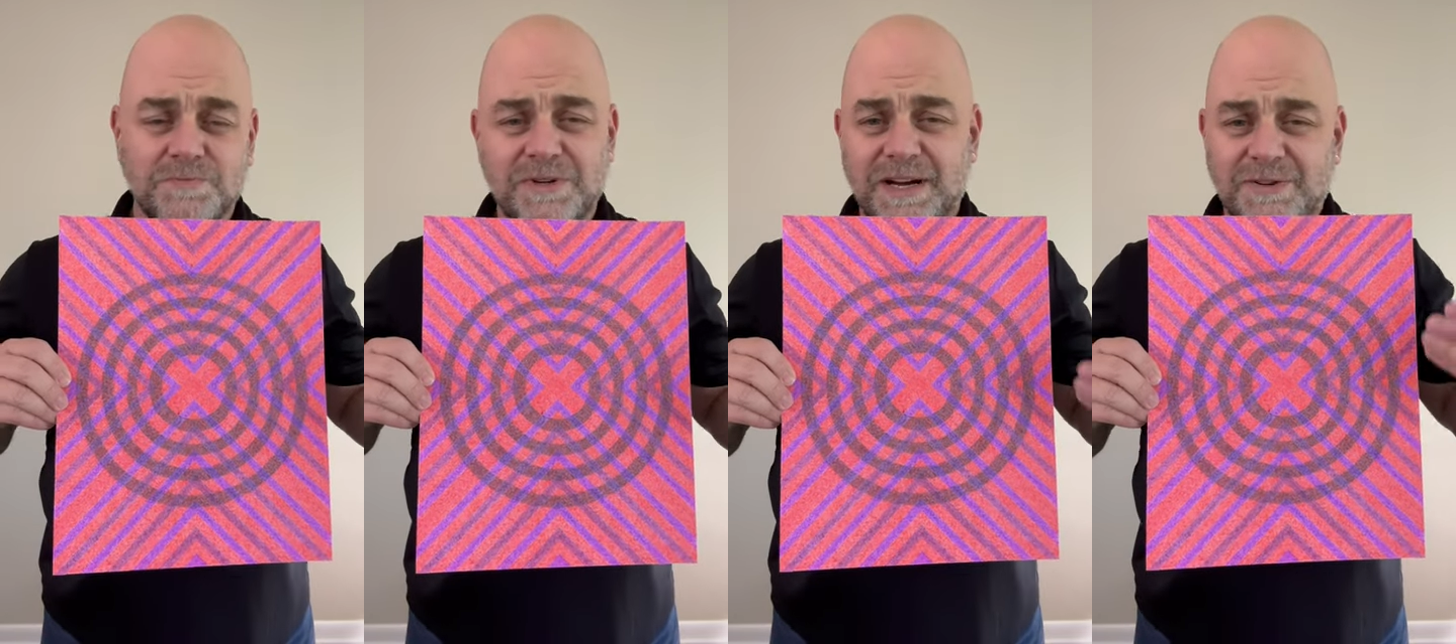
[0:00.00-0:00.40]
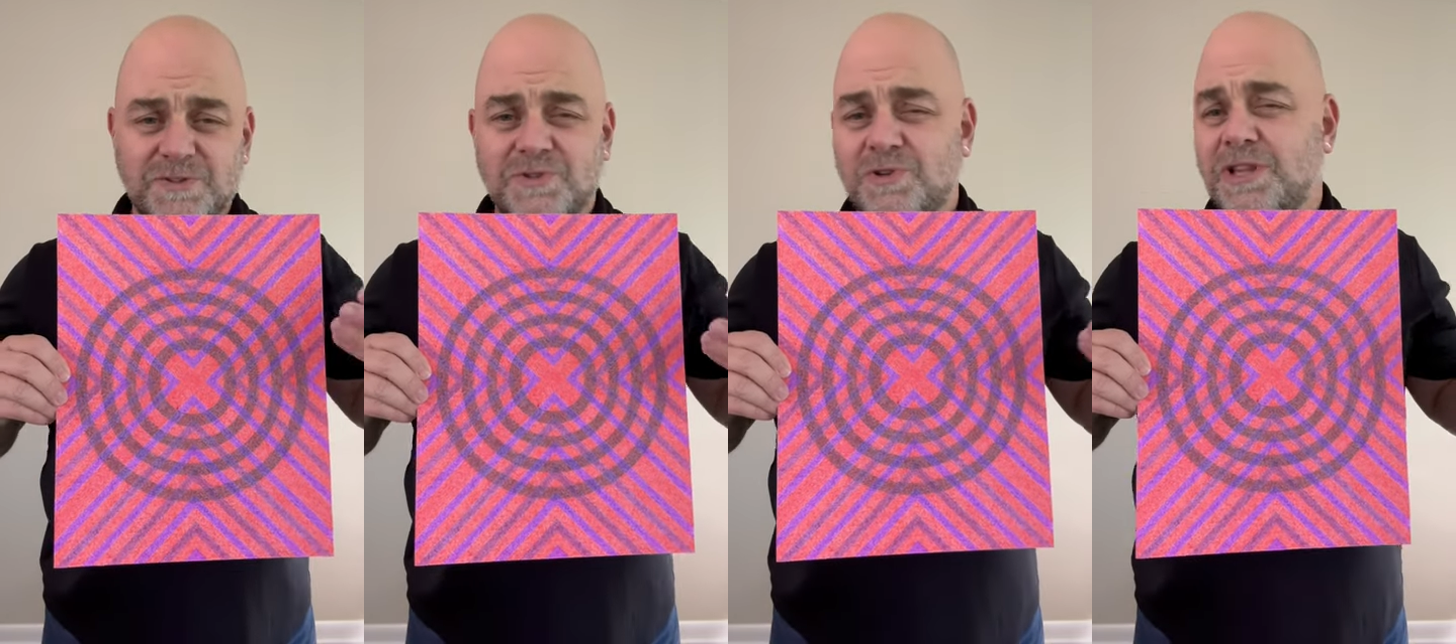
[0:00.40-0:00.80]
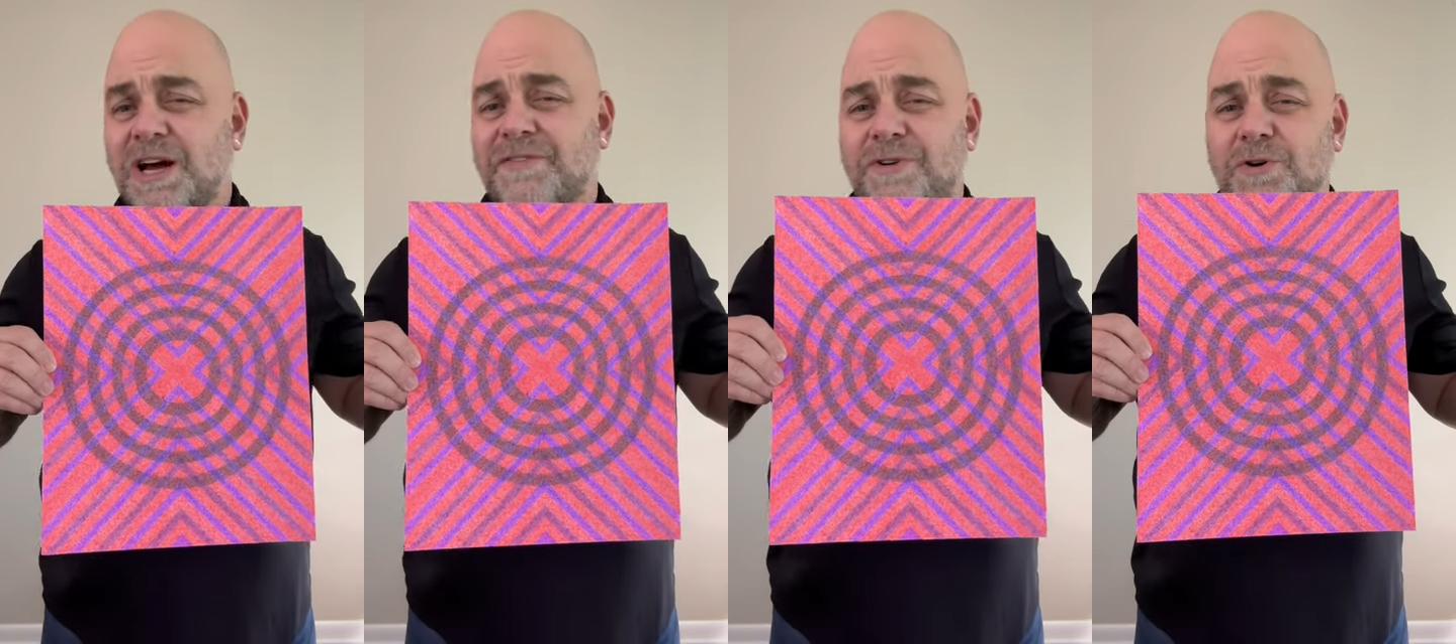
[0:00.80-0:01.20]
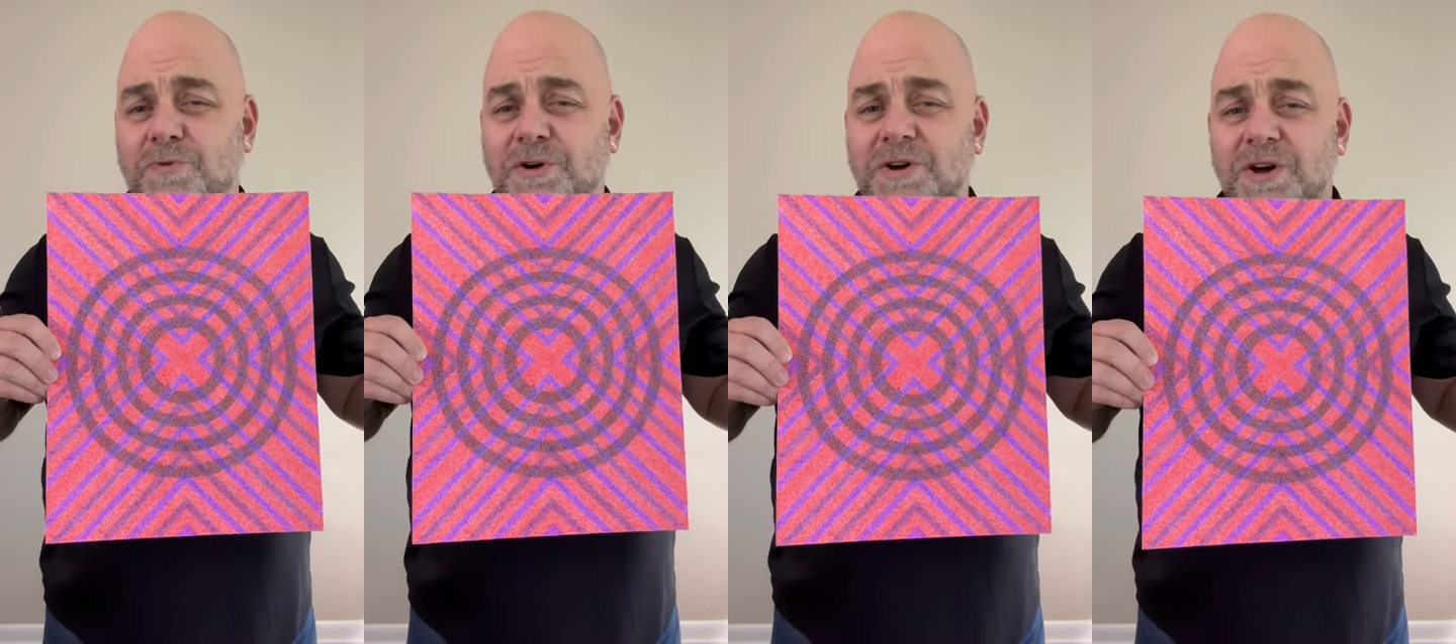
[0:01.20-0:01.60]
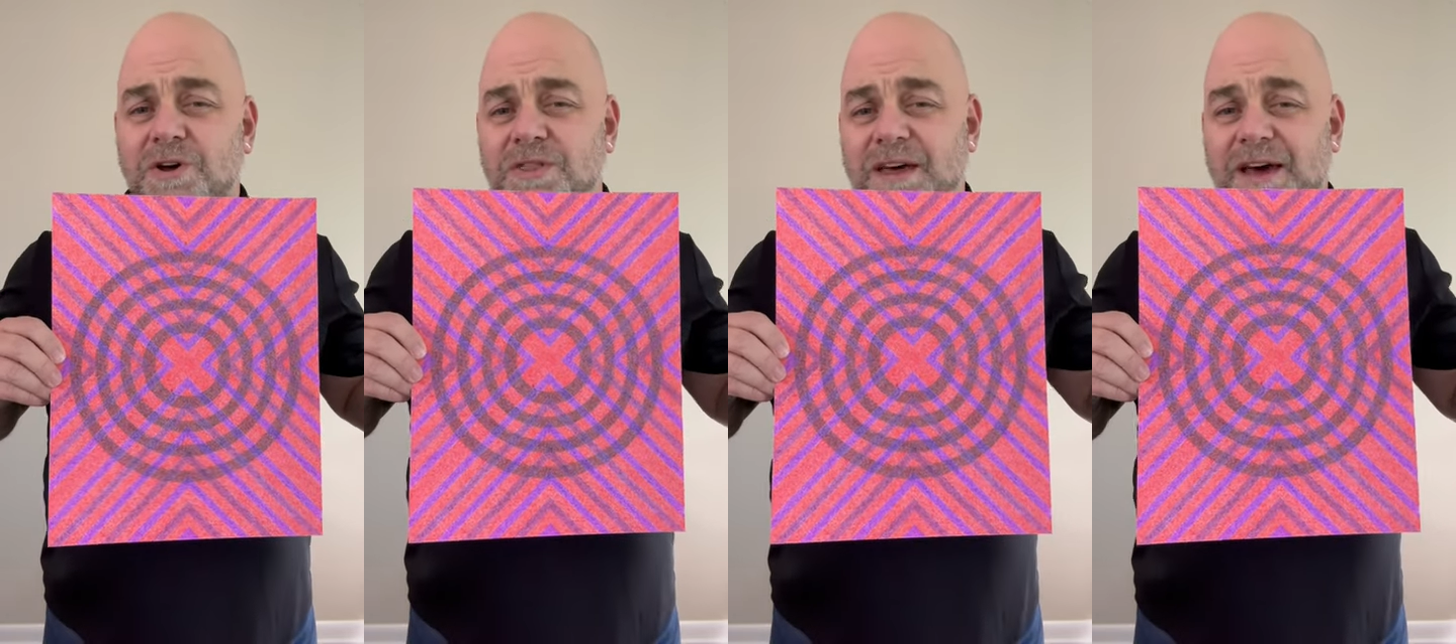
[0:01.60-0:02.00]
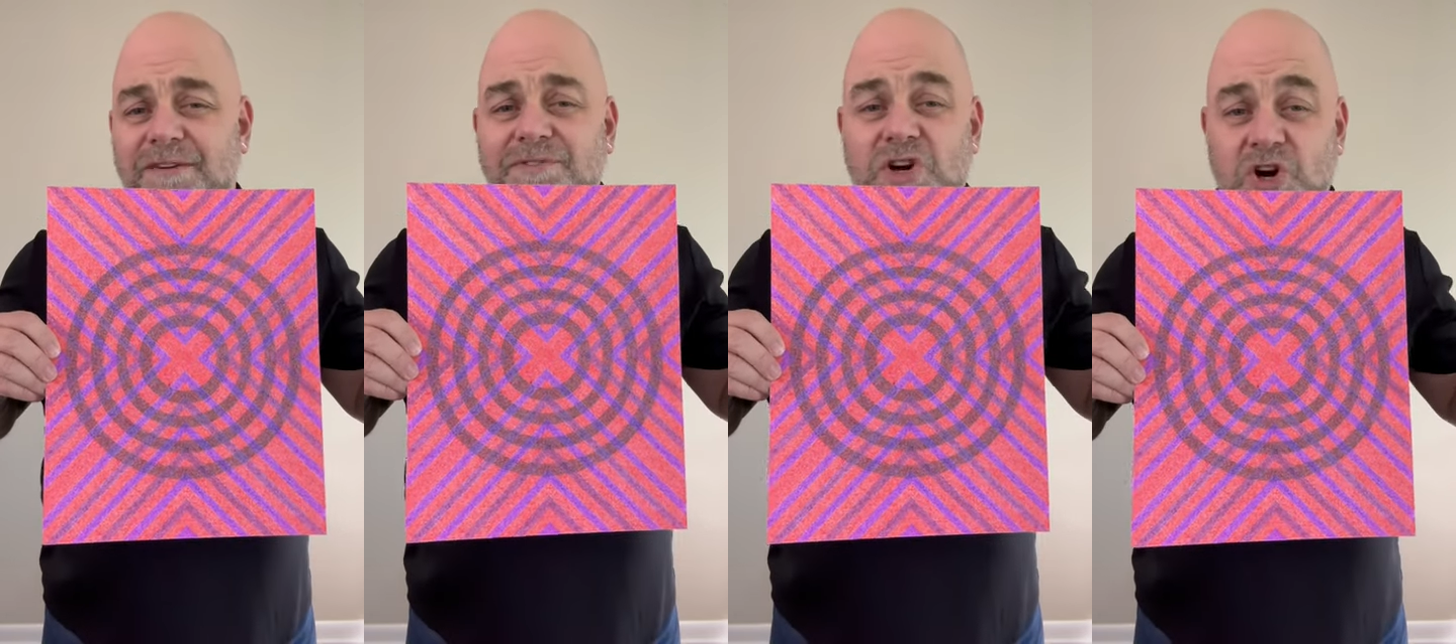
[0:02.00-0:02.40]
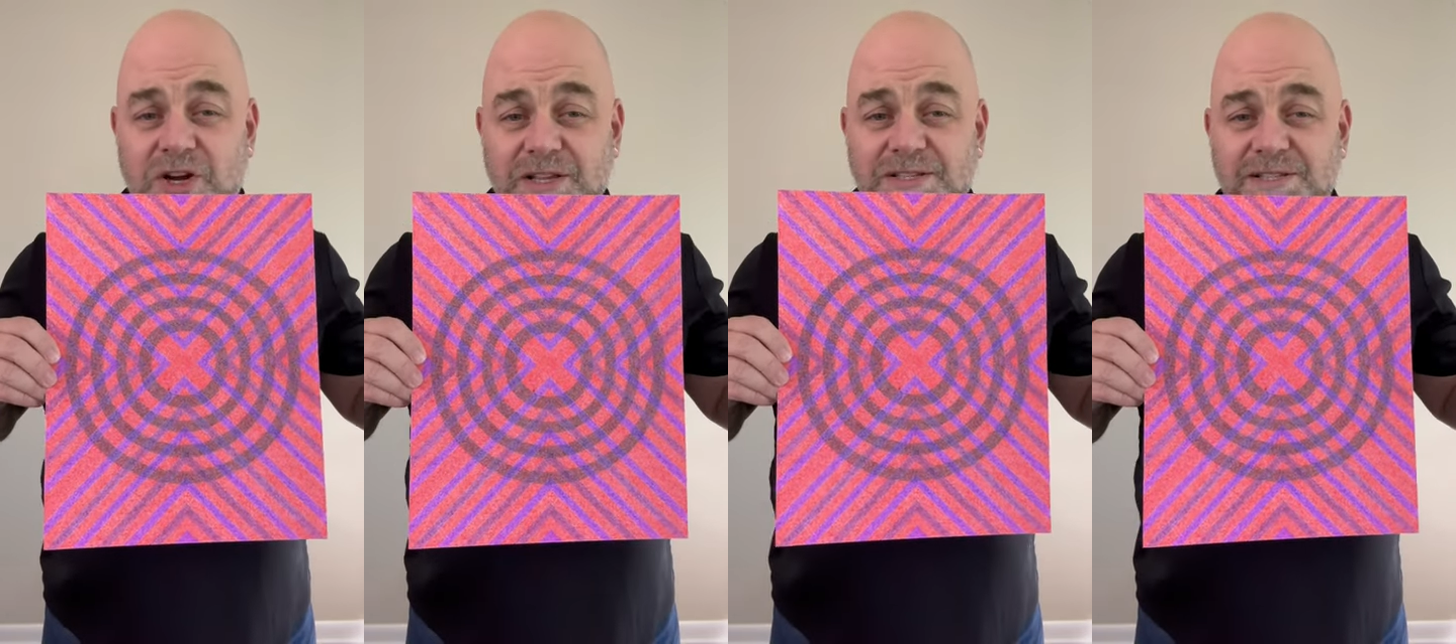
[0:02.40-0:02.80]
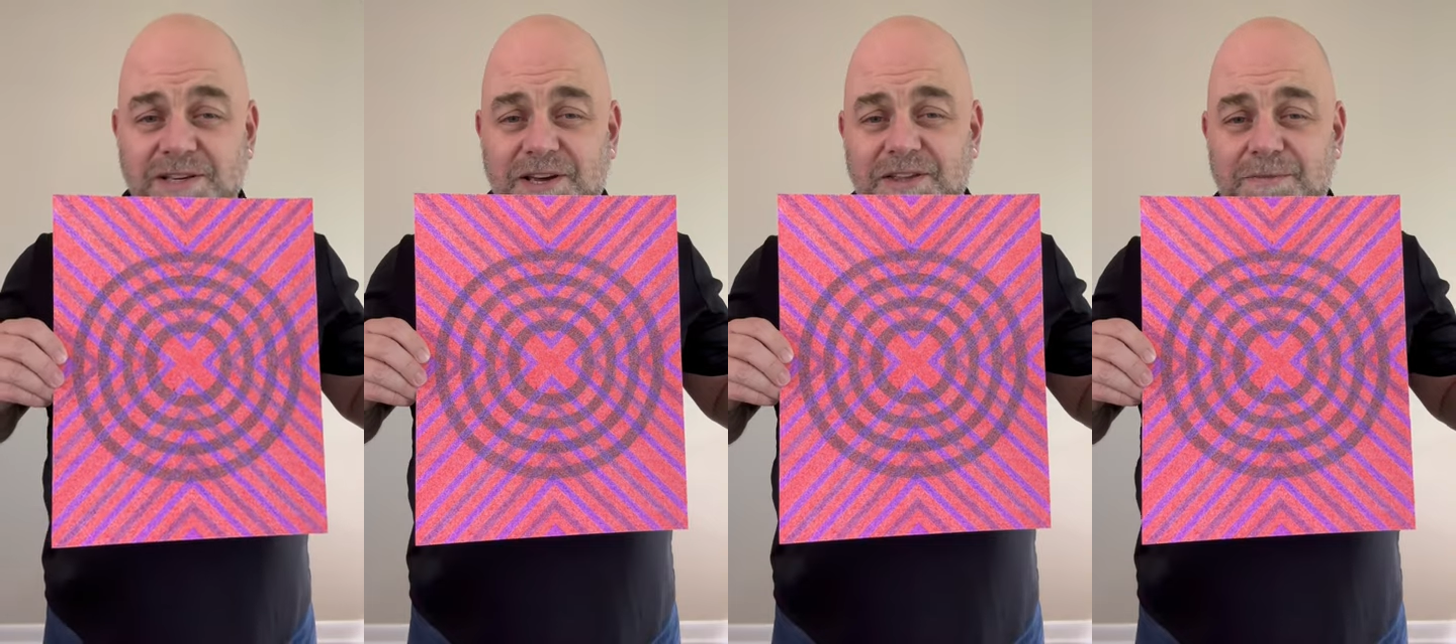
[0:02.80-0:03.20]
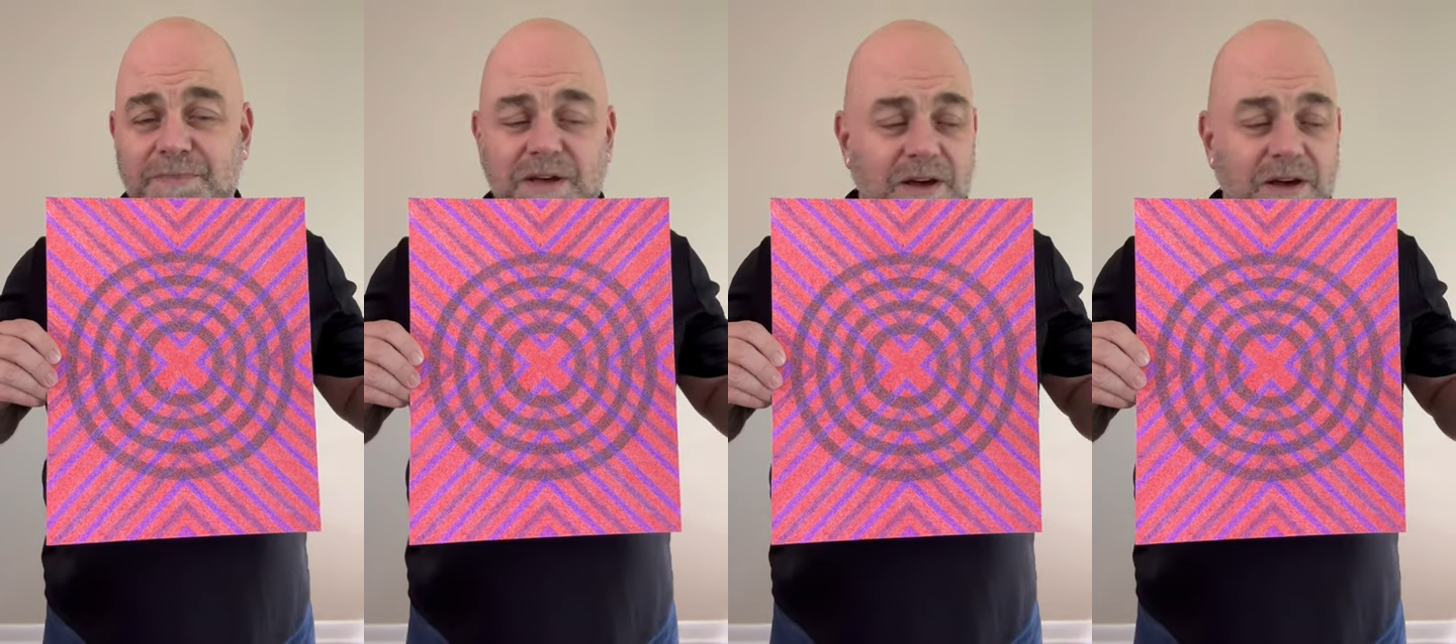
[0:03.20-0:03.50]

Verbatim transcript: but I also do a lot of artwork that have targets in them.